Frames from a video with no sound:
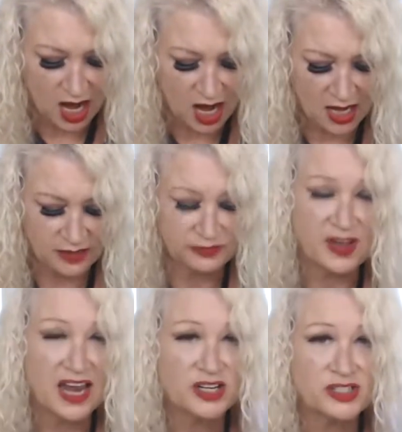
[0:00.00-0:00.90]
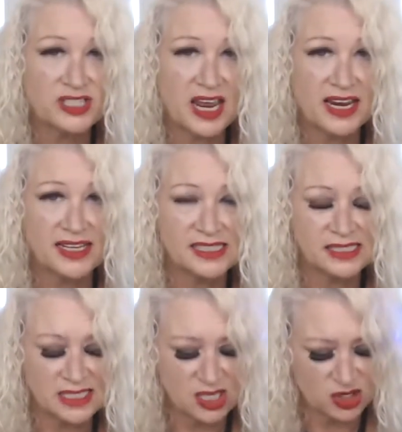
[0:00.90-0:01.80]
Fire
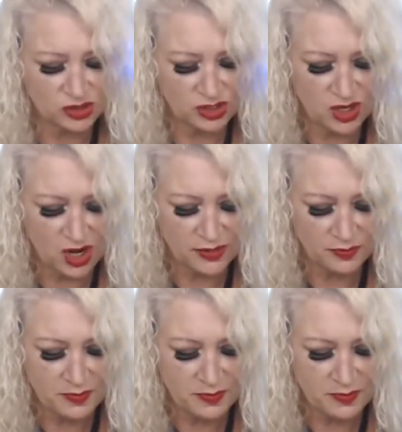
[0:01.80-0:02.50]
signs, there's not